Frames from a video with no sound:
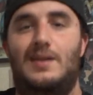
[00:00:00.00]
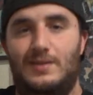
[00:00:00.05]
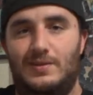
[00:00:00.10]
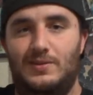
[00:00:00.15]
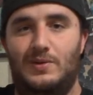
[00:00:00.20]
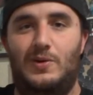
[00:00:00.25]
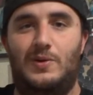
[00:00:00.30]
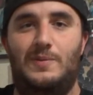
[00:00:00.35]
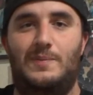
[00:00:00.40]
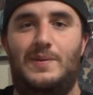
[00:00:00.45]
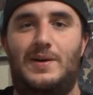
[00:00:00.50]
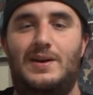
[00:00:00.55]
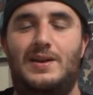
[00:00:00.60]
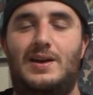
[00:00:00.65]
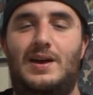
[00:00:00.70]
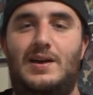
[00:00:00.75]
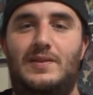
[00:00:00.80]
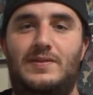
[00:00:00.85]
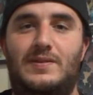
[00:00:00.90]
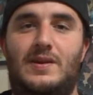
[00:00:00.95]
Hello everybody
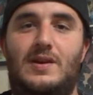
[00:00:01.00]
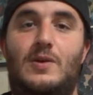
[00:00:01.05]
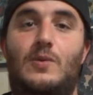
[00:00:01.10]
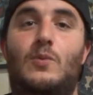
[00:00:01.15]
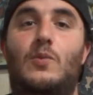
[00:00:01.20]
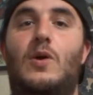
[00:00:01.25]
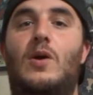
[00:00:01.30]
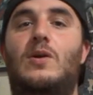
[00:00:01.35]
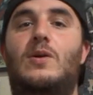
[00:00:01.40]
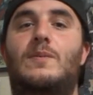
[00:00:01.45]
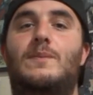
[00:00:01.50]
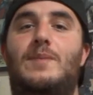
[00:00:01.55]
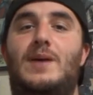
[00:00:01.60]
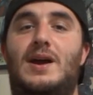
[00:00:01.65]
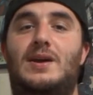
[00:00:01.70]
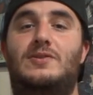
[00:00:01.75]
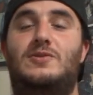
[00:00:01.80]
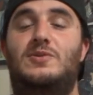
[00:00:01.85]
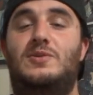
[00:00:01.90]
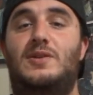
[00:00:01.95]
out there, and welcome
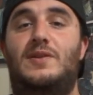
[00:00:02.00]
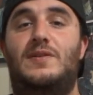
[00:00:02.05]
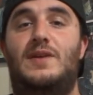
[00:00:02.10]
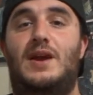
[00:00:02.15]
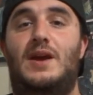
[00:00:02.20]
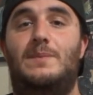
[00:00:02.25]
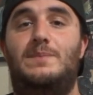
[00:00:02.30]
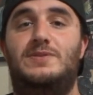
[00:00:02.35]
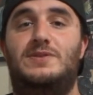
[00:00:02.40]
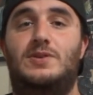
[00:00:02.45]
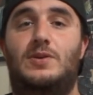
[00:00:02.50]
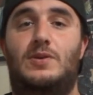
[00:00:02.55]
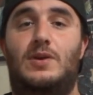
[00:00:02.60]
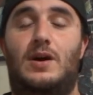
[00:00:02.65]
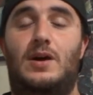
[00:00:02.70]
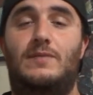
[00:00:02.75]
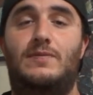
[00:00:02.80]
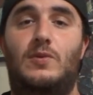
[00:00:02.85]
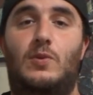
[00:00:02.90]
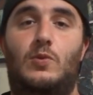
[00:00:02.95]
back to another episode
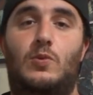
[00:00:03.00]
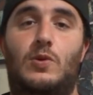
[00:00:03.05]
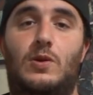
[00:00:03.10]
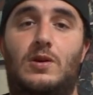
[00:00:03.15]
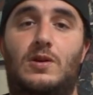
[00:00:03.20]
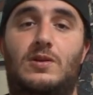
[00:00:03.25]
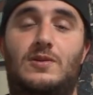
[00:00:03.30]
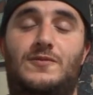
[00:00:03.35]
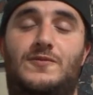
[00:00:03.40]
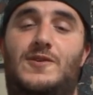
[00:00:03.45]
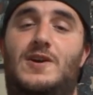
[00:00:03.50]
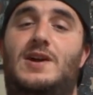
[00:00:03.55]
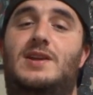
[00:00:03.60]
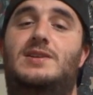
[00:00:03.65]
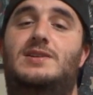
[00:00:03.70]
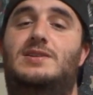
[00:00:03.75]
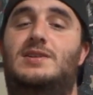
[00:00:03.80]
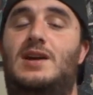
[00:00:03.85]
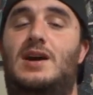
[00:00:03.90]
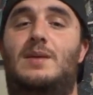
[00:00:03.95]
of the world's
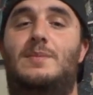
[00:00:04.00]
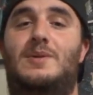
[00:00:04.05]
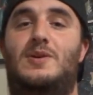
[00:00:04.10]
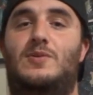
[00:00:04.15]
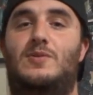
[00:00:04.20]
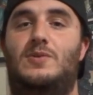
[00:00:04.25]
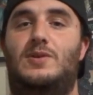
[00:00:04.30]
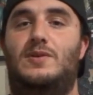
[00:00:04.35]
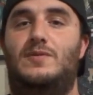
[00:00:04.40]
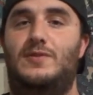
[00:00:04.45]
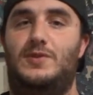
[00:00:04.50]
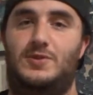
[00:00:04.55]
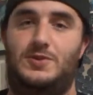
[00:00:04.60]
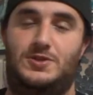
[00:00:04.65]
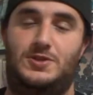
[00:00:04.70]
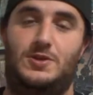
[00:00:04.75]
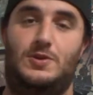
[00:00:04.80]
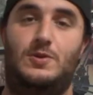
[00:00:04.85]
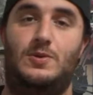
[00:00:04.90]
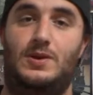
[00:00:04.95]
finest comic review
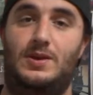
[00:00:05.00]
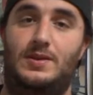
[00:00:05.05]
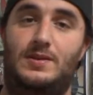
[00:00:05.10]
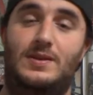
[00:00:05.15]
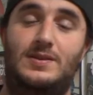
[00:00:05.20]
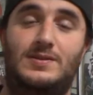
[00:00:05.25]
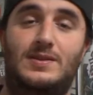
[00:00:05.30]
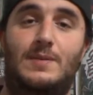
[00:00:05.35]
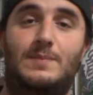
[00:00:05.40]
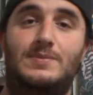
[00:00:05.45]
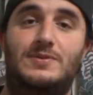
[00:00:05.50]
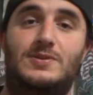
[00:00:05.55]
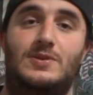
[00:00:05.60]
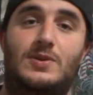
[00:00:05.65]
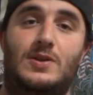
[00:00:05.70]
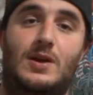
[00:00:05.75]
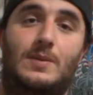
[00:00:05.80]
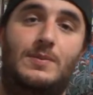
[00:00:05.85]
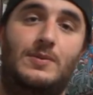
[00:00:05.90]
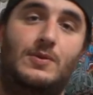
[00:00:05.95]
show. And in this
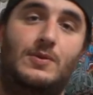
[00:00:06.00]
episode I'll be